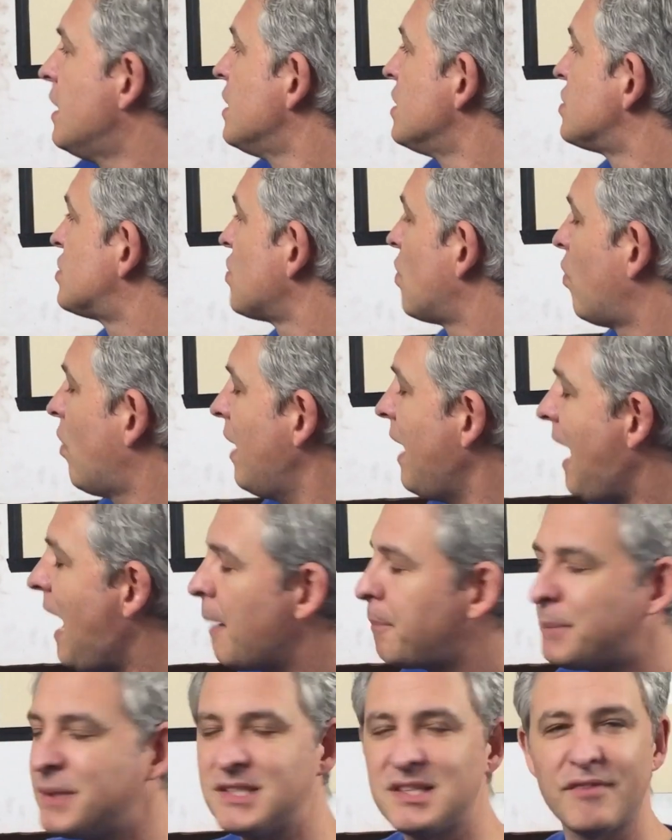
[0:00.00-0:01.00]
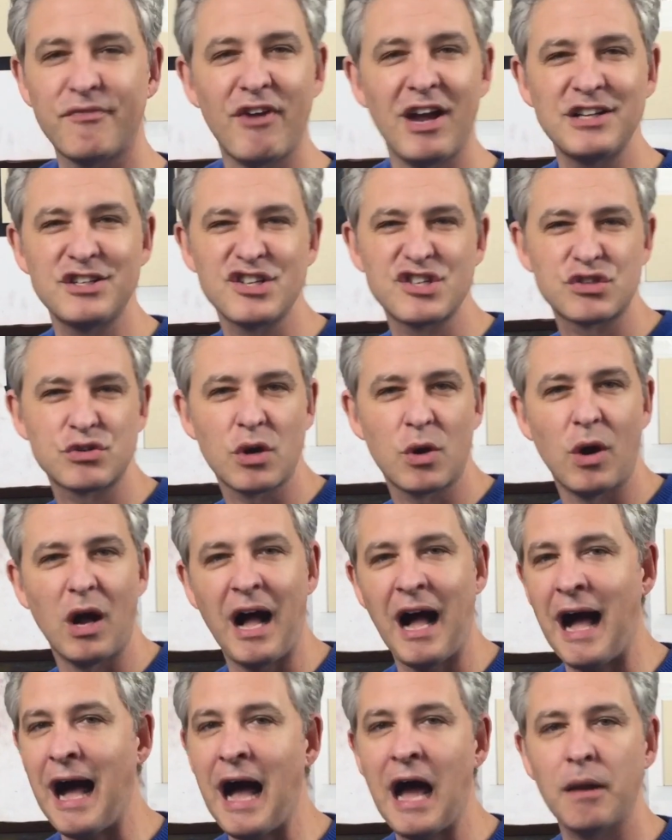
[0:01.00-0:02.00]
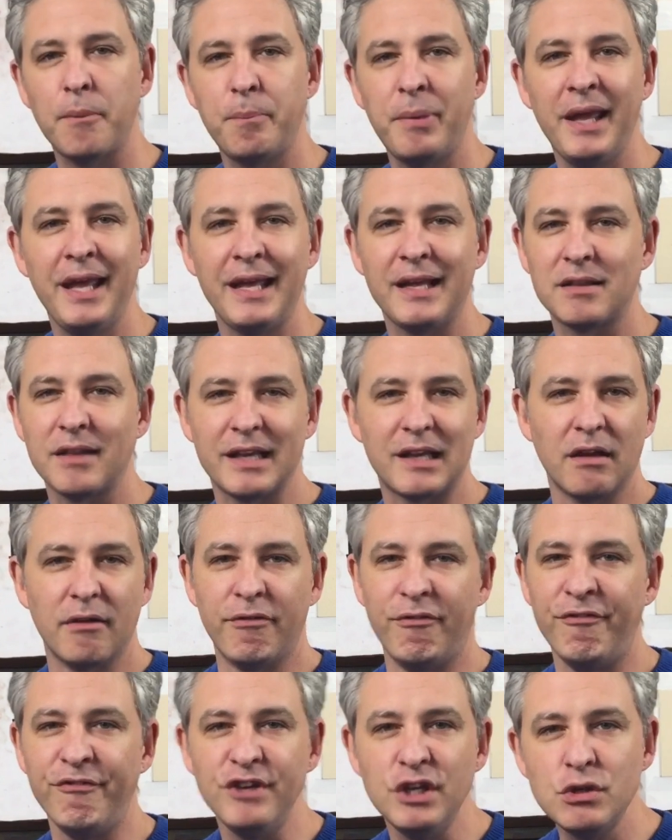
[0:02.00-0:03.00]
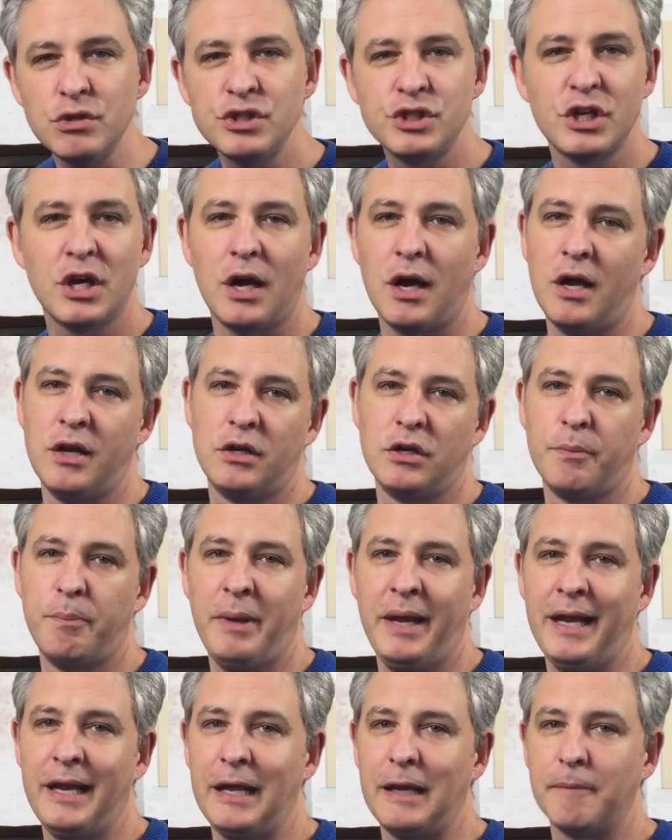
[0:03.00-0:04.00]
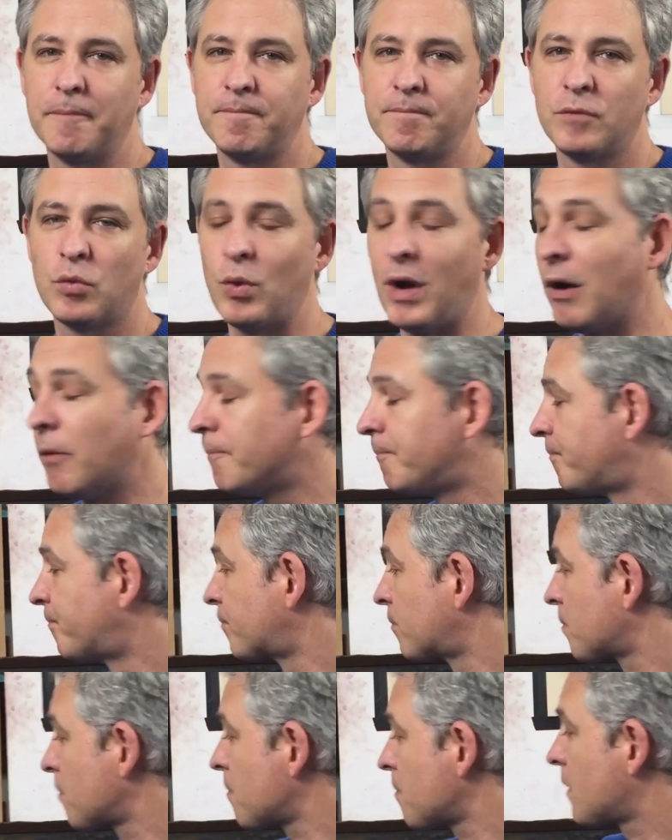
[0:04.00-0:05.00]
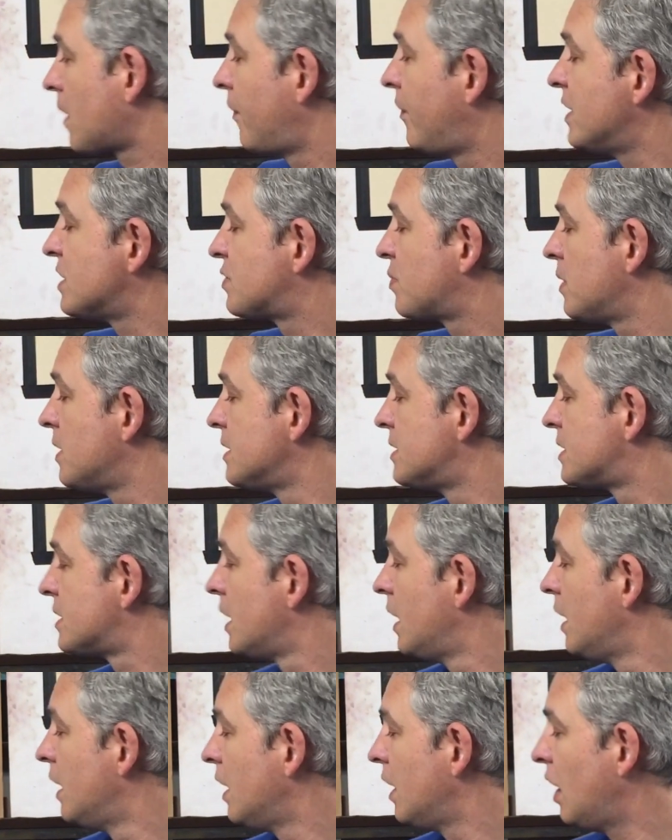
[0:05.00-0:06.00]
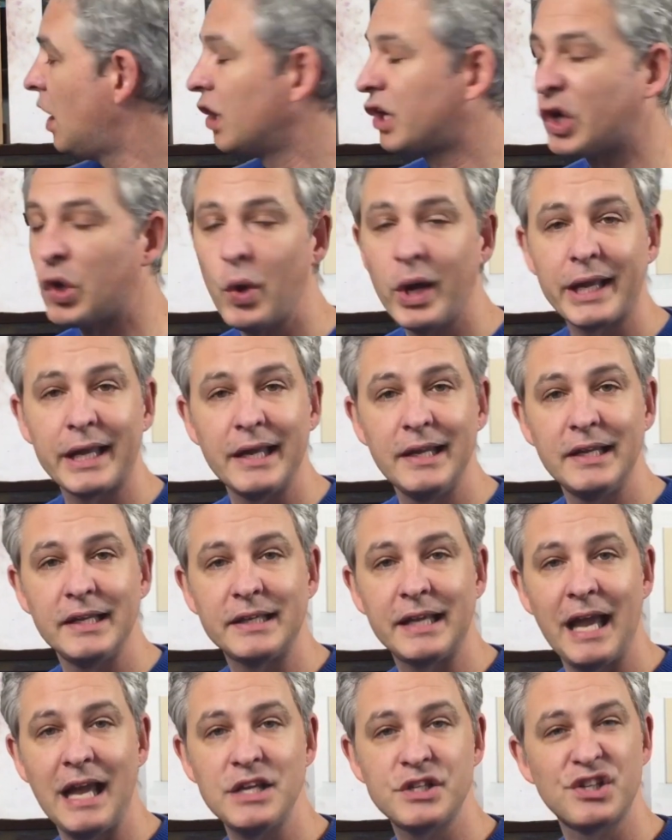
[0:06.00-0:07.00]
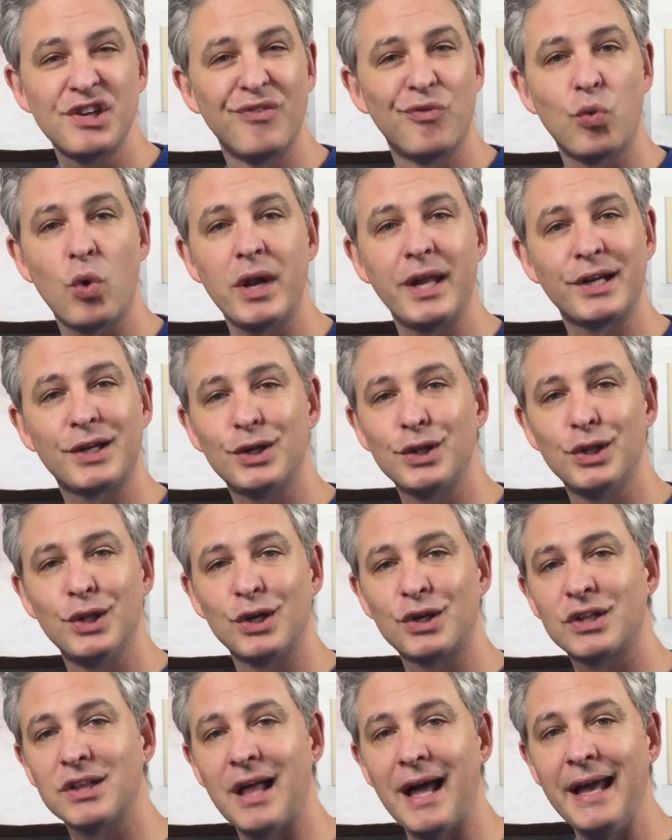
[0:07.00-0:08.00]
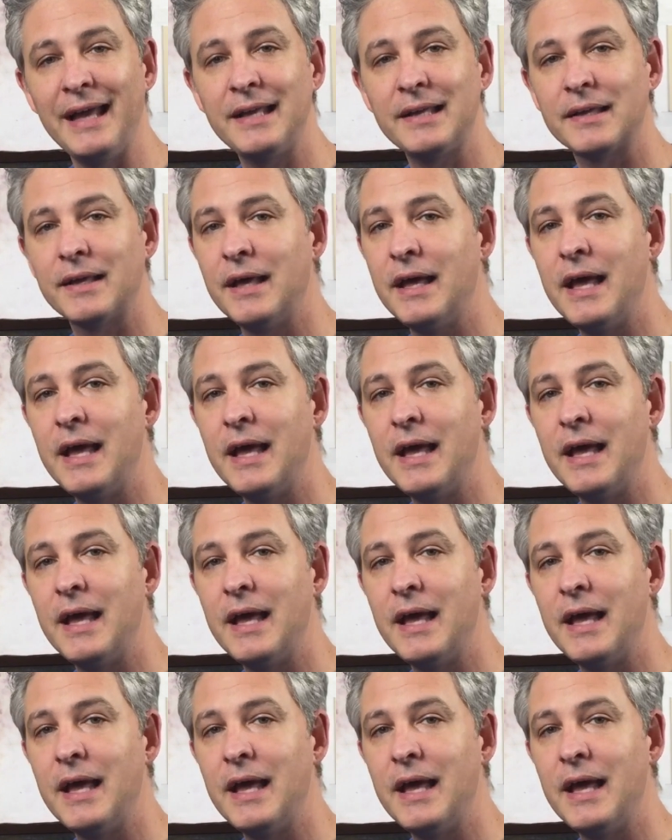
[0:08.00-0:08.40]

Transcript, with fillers: So what happens if I just throw a hot pink, like a fuchsia underpainting? Well, this was a quick indication of what it could look like.